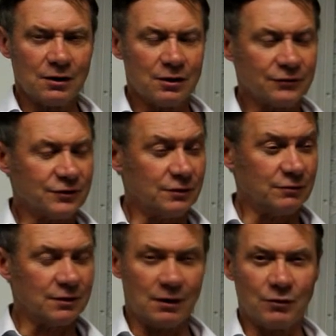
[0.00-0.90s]
Good
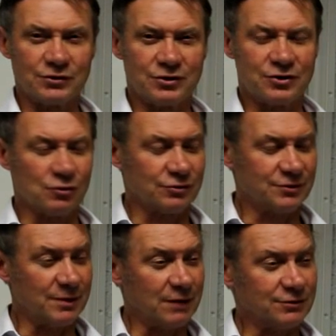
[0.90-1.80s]
afternoon. I want to talk
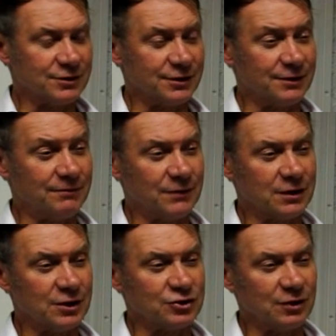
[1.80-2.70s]
about
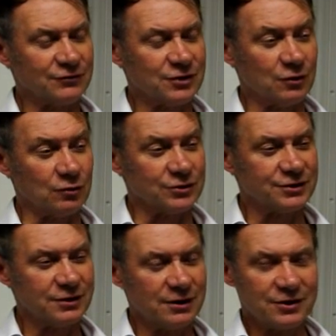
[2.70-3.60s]
Kirchoffs
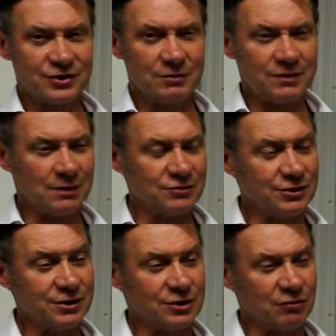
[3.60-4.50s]
laws. Sometimes
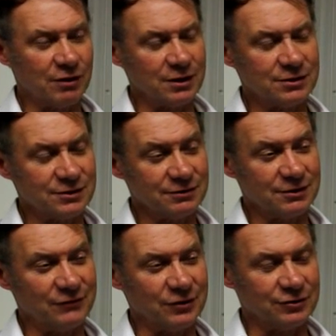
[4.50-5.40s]
these create
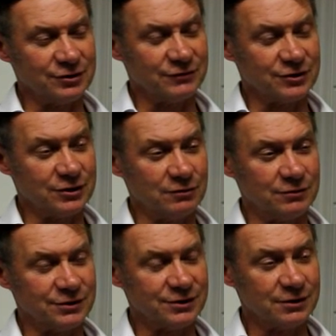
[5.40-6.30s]
difficulties for
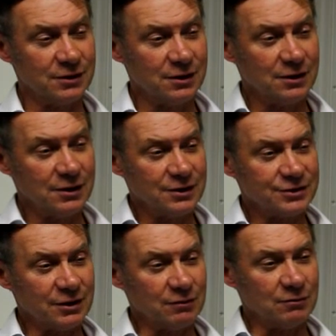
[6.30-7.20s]
students.
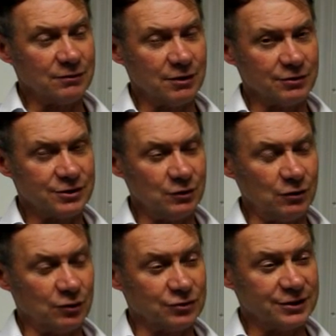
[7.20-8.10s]
So there are two
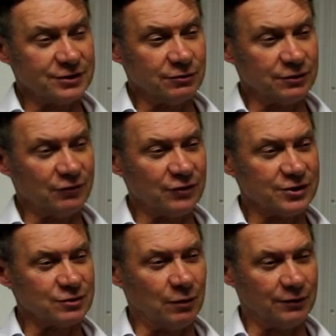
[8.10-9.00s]
laws. Let's look at the
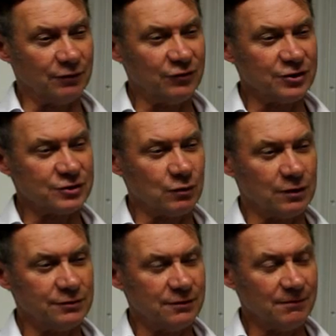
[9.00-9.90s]
first one. The first
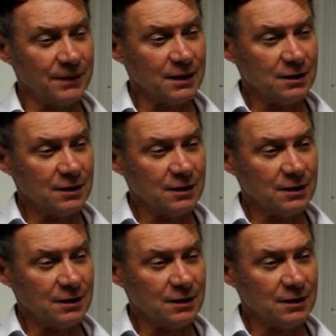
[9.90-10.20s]
one